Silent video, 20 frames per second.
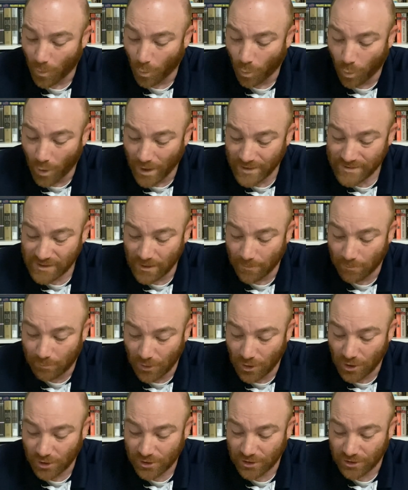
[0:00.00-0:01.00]
What's a
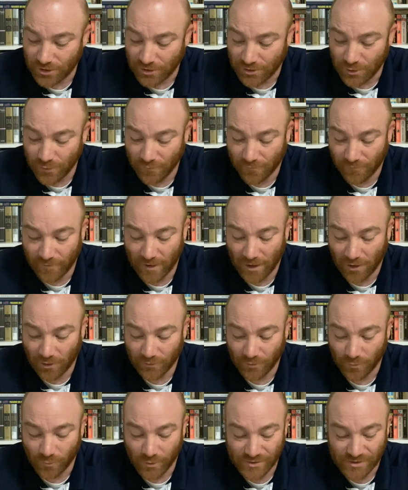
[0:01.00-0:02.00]
book you
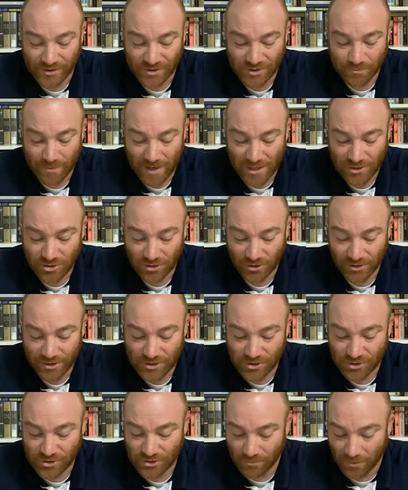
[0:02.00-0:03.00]
felt was especially
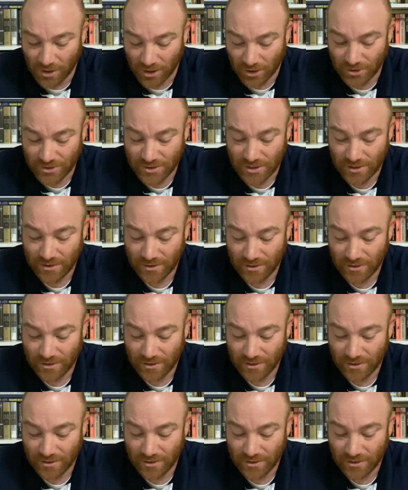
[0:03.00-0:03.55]
smart,